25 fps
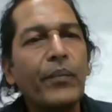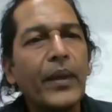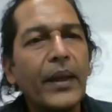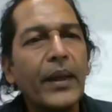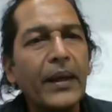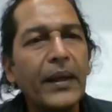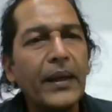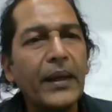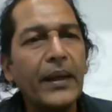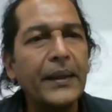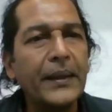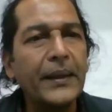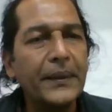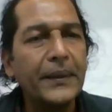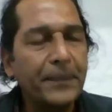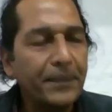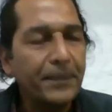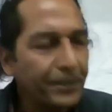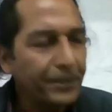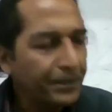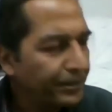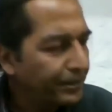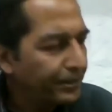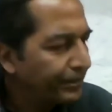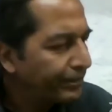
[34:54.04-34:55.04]

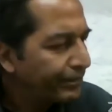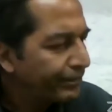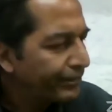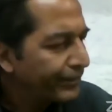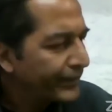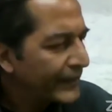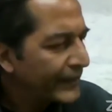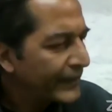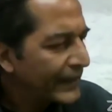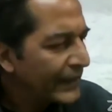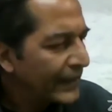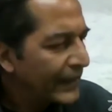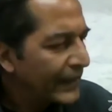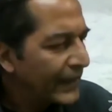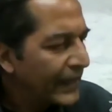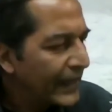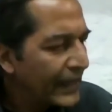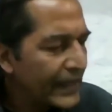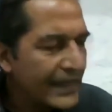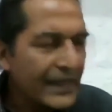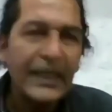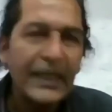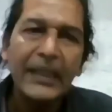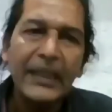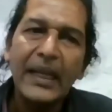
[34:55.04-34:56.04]

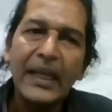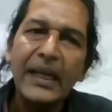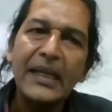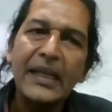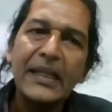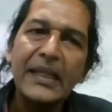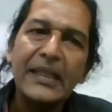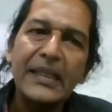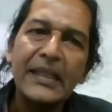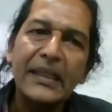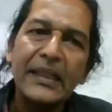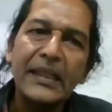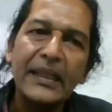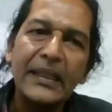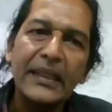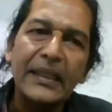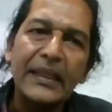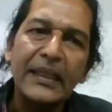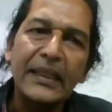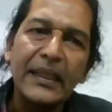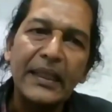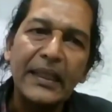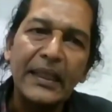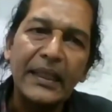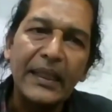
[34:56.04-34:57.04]
is that there is
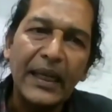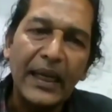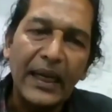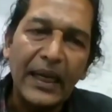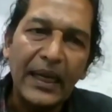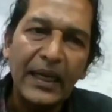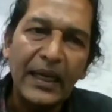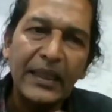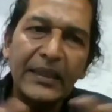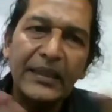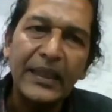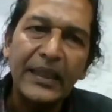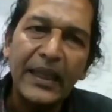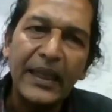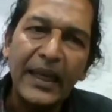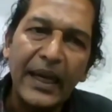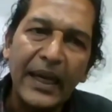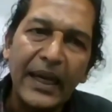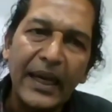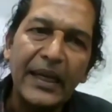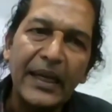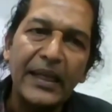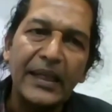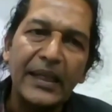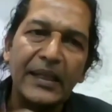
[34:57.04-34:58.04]
a large
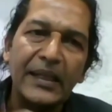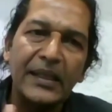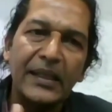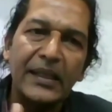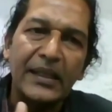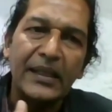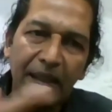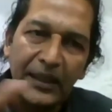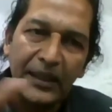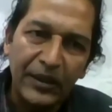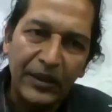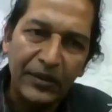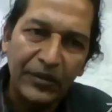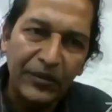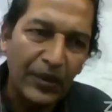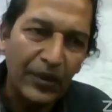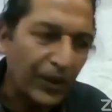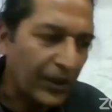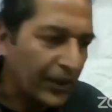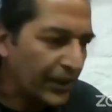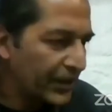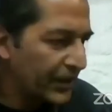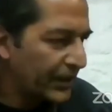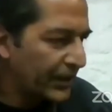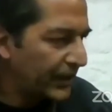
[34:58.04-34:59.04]
areas in the
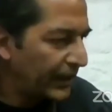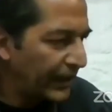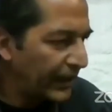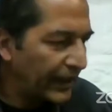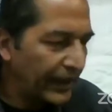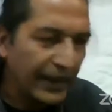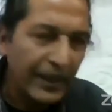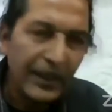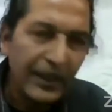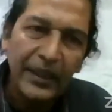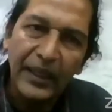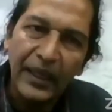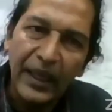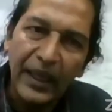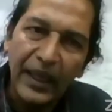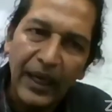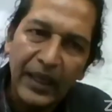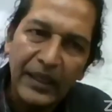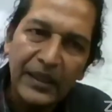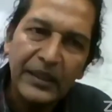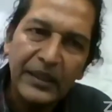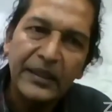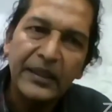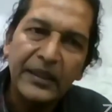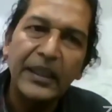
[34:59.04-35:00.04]
forest,
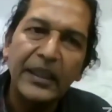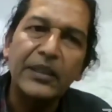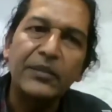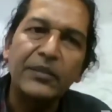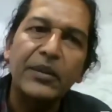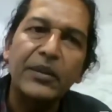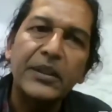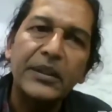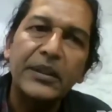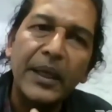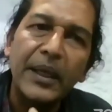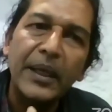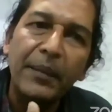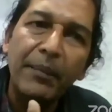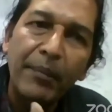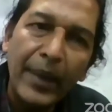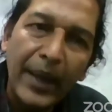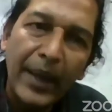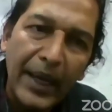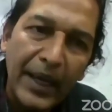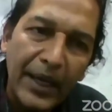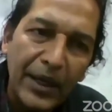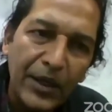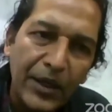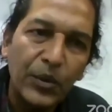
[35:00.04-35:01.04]
large things which they
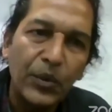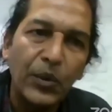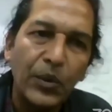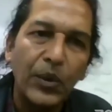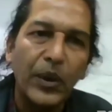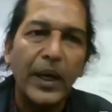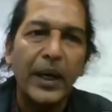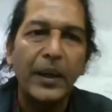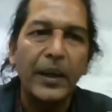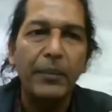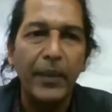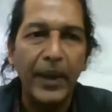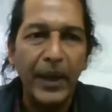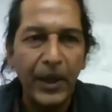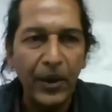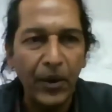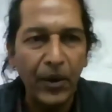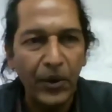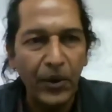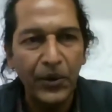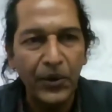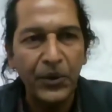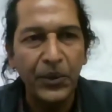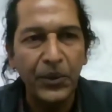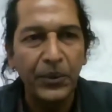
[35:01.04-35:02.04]
may do and may
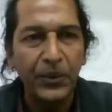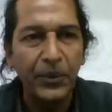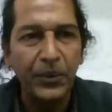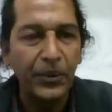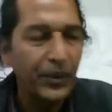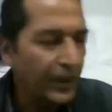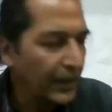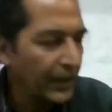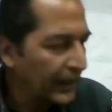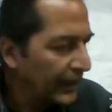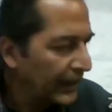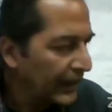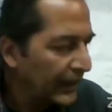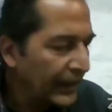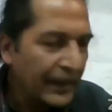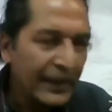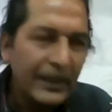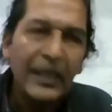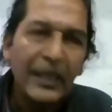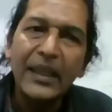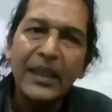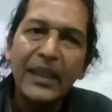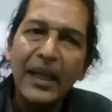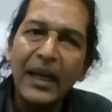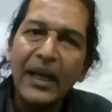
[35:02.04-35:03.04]
not do,
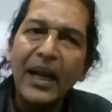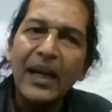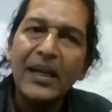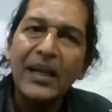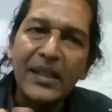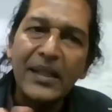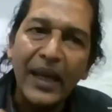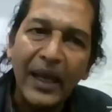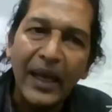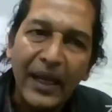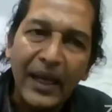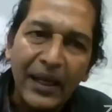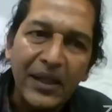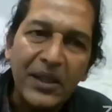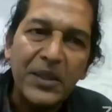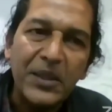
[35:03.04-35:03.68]
that there are sacred